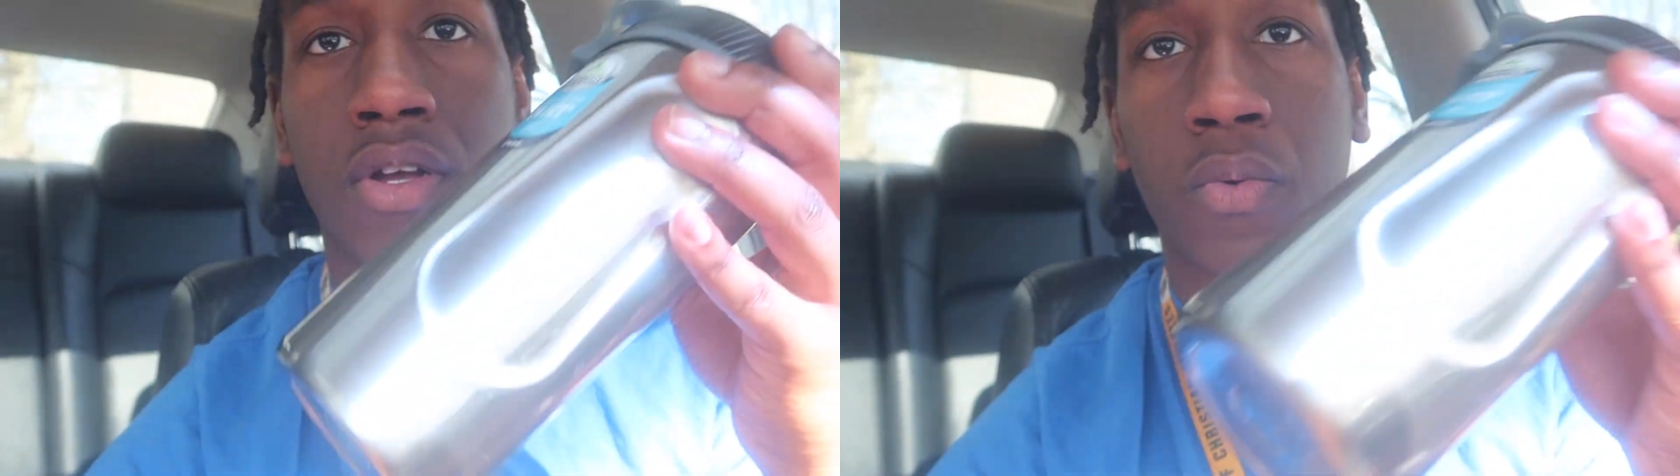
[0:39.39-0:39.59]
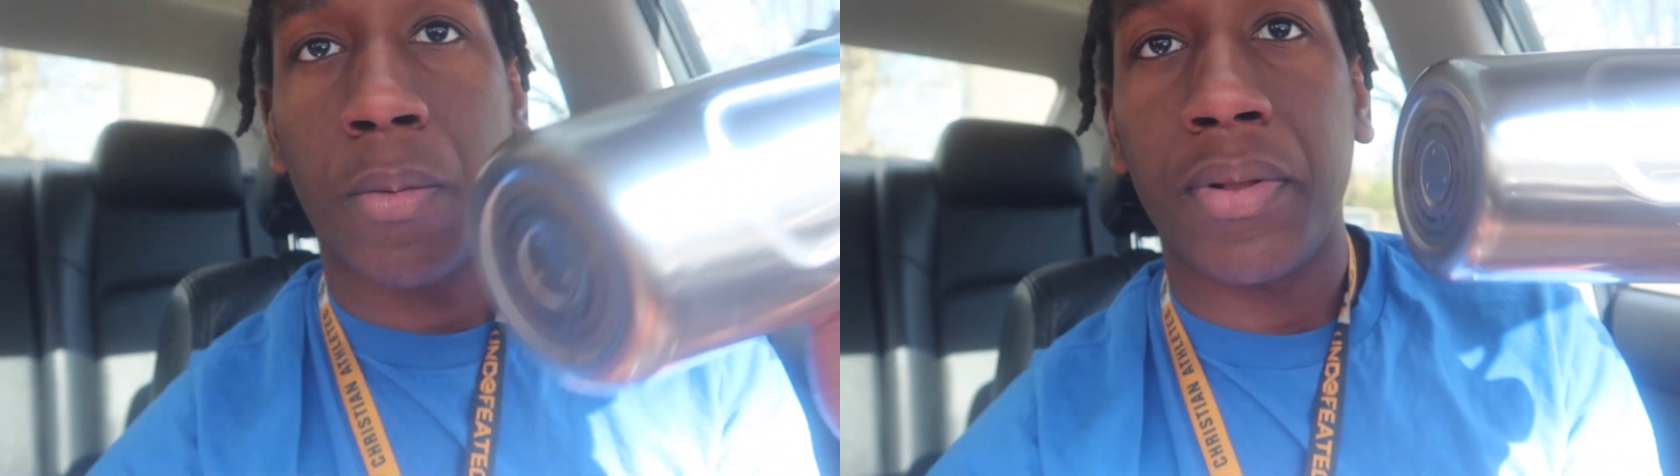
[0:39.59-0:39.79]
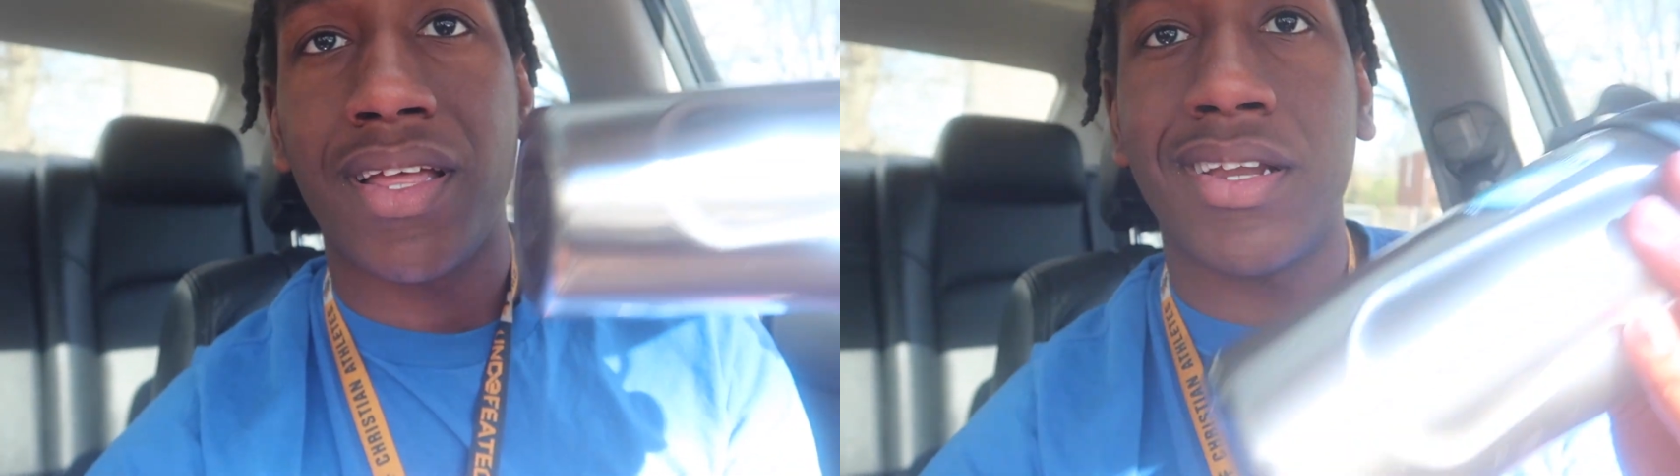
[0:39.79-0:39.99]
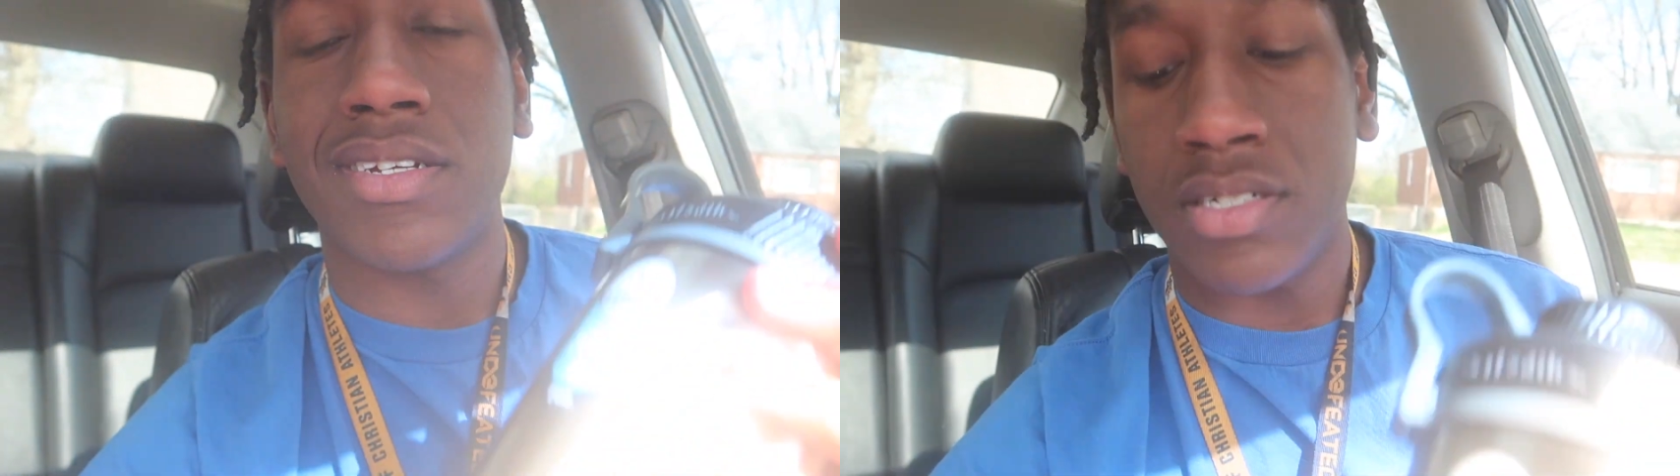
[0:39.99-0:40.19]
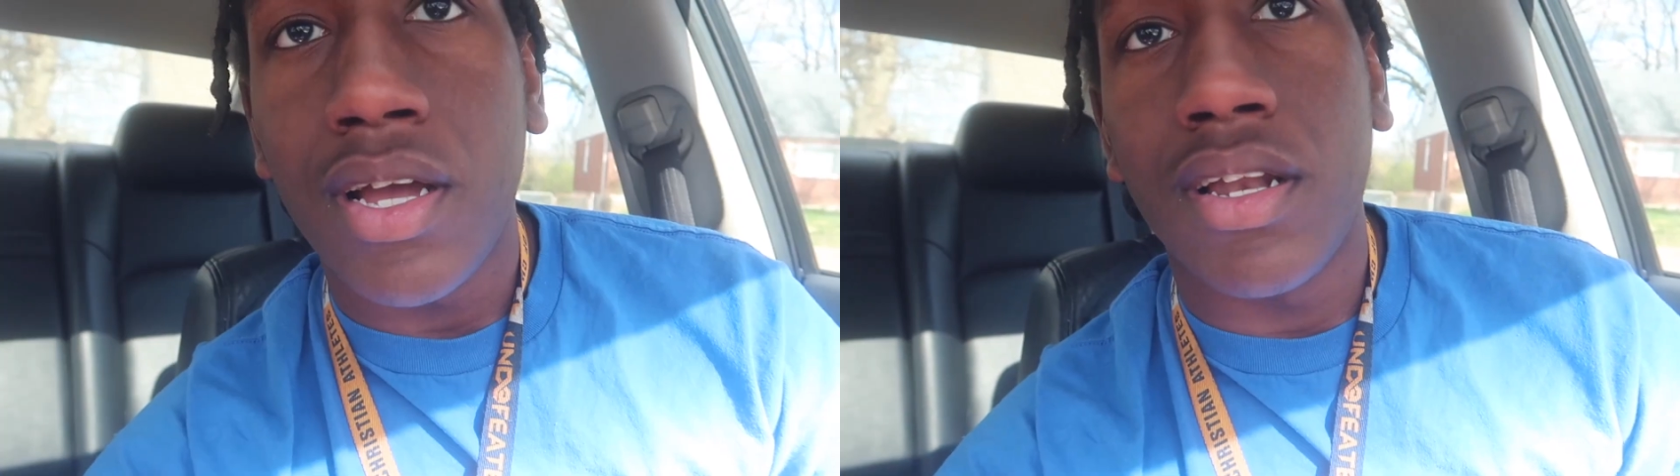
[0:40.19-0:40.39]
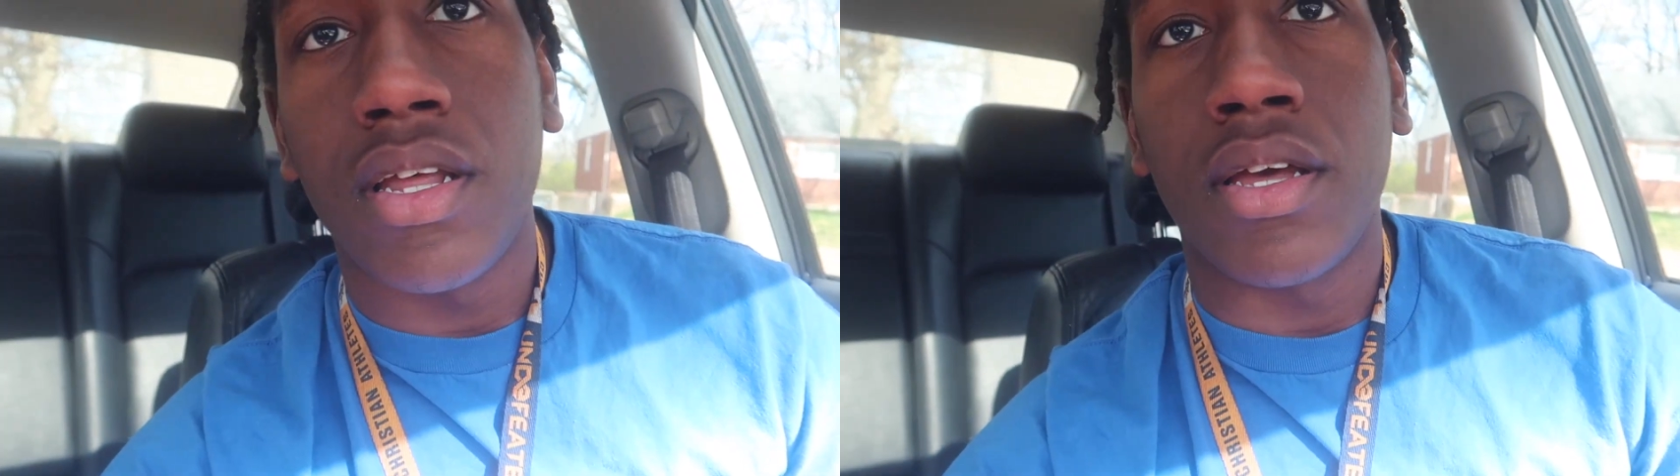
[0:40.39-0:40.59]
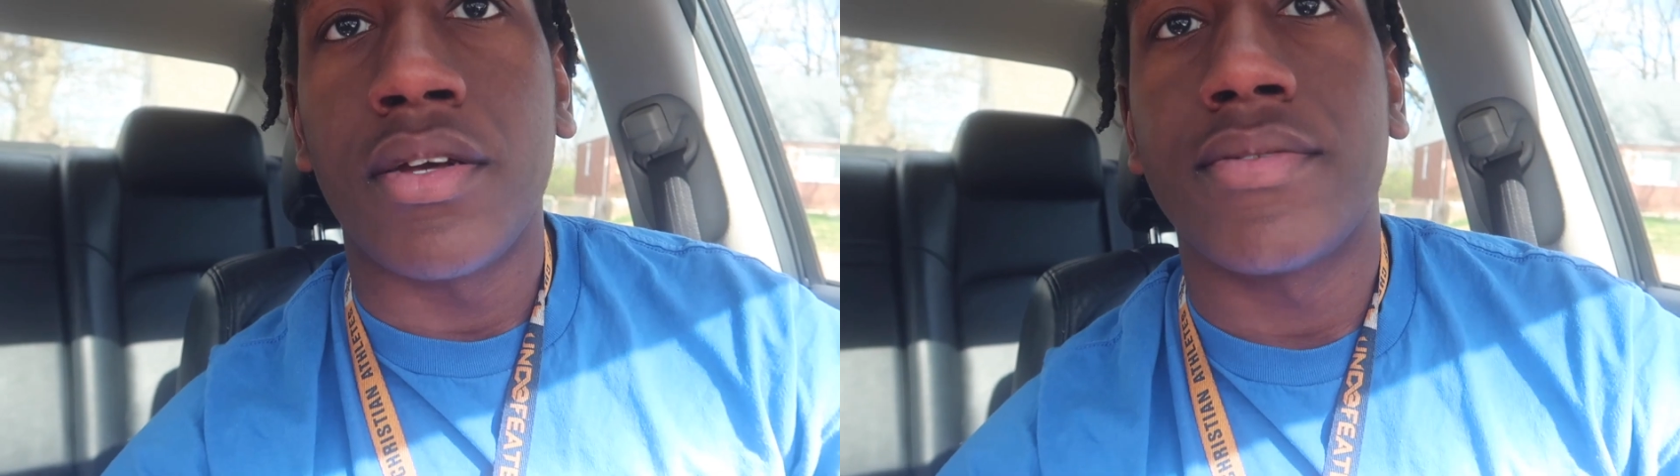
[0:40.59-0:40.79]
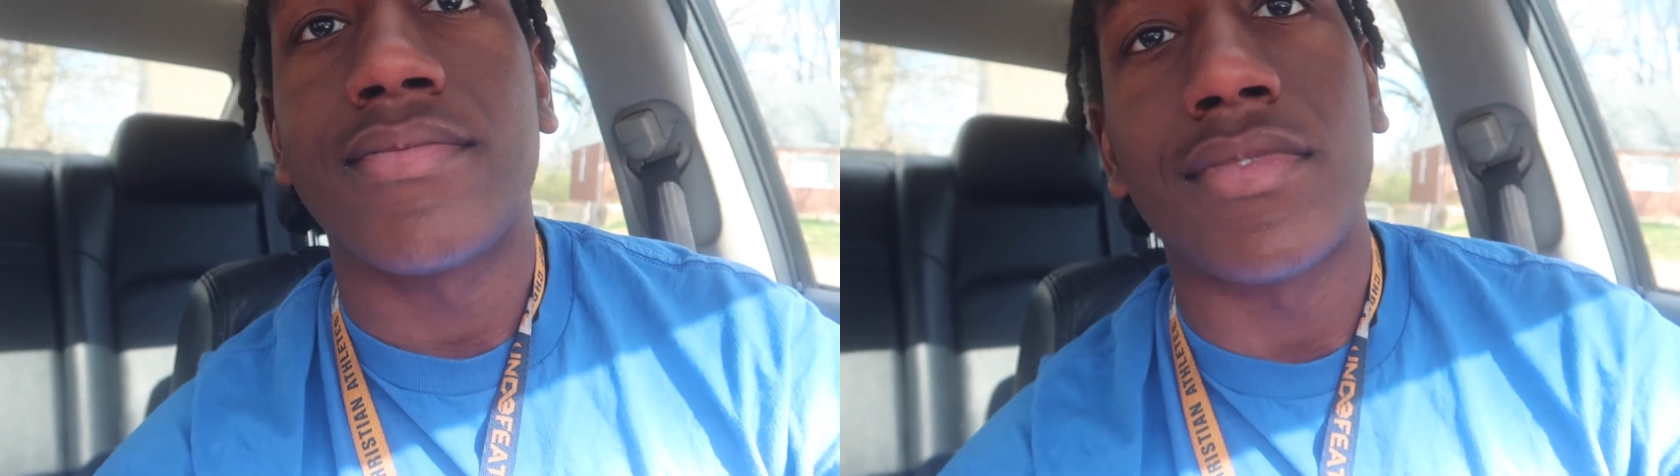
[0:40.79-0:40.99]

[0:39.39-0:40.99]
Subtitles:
replenish. And then,